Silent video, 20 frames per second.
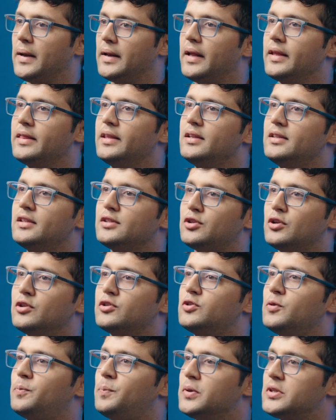And I think this
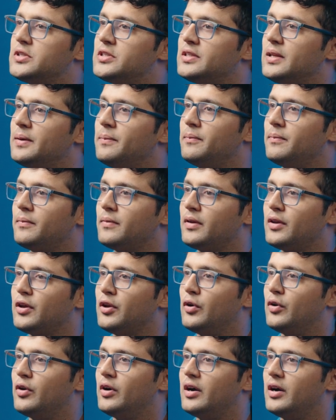also puts them,
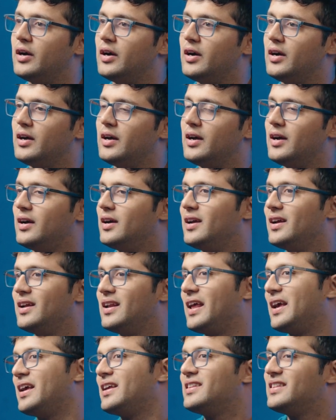
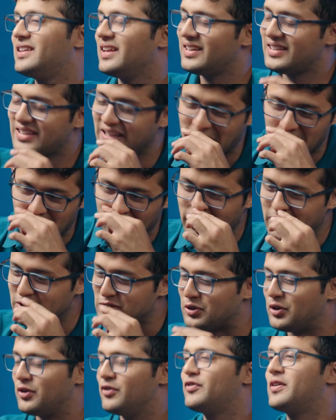like they're able to
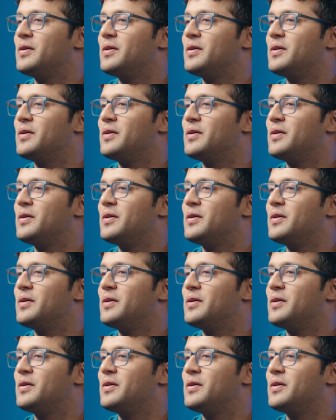sort of